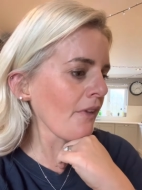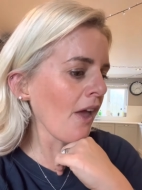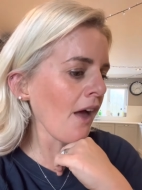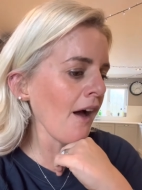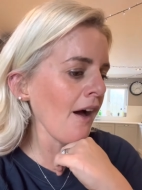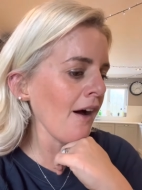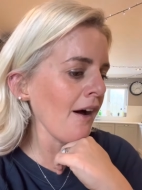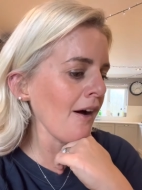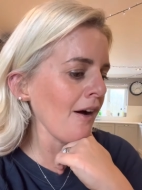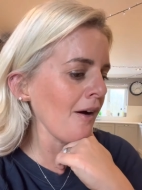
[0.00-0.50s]

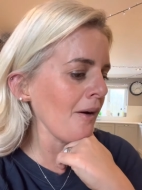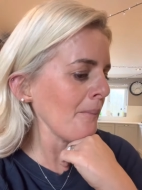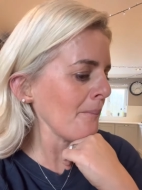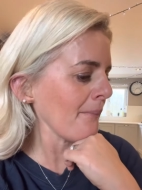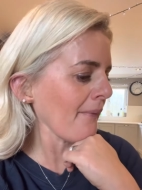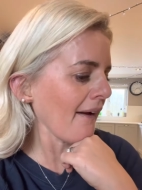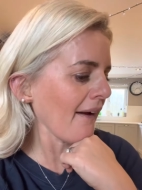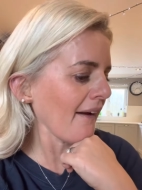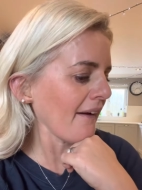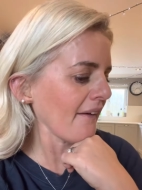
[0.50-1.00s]

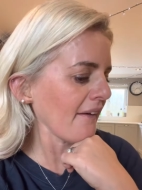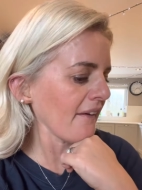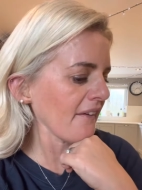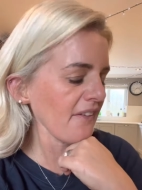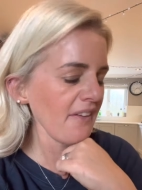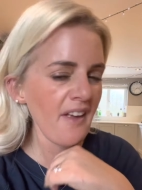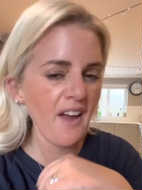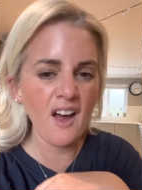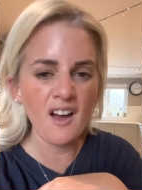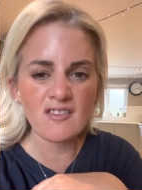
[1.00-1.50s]
Um,
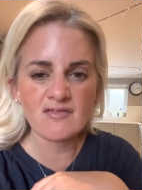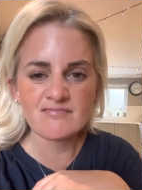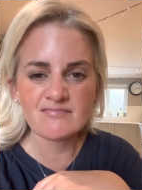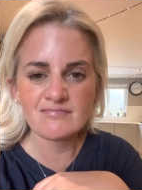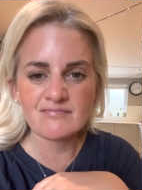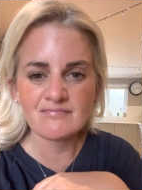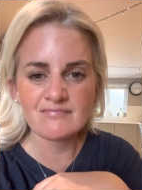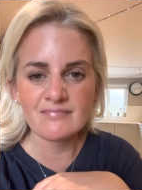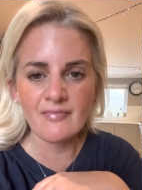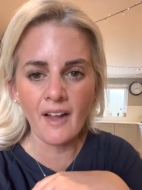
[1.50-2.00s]
yeah,
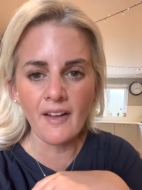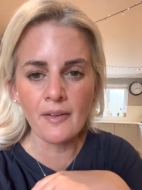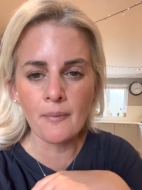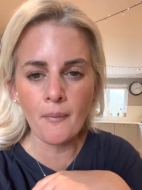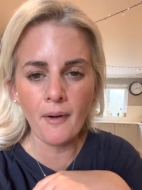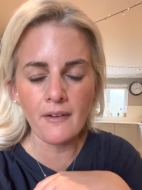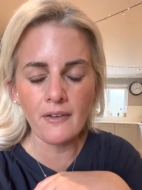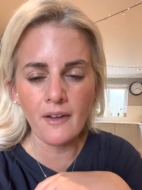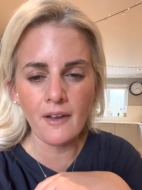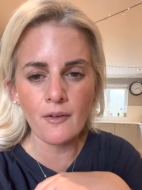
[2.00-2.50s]
that's
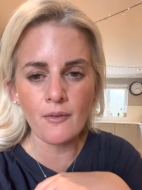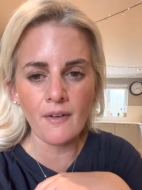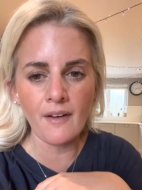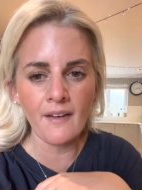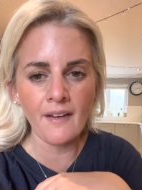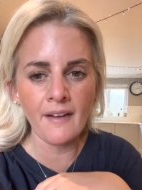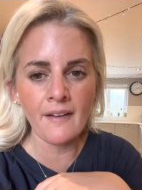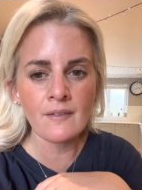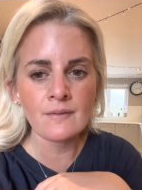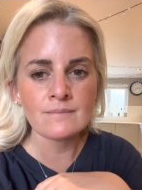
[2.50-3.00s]
my day
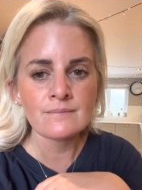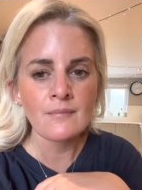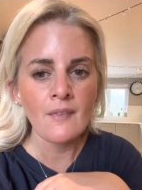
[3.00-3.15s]
really.